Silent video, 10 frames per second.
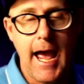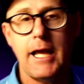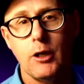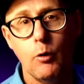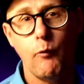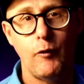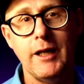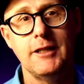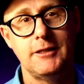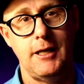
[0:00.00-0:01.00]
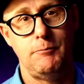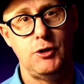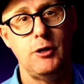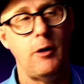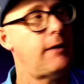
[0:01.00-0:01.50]
at your fingertips.
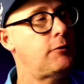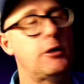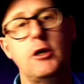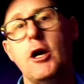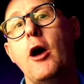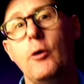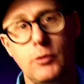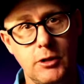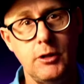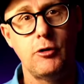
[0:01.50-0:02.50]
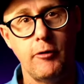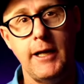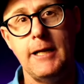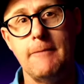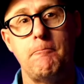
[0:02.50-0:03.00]
You don't have to go to the
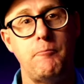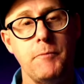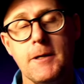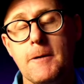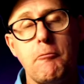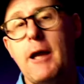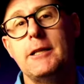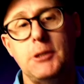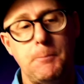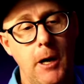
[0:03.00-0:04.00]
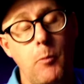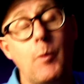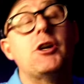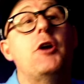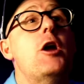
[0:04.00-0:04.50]
green and practice your putting,
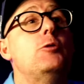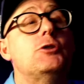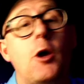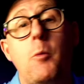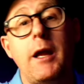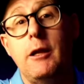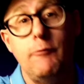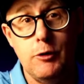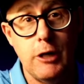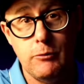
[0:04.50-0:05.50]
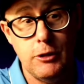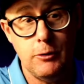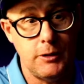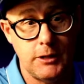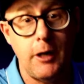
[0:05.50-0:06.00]
which I know so many of you don't do,
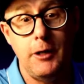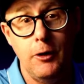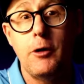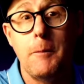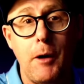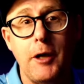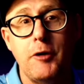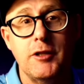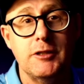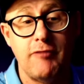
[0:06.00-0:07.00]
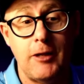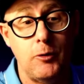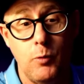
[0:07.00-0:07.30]
because I look at putting greens around the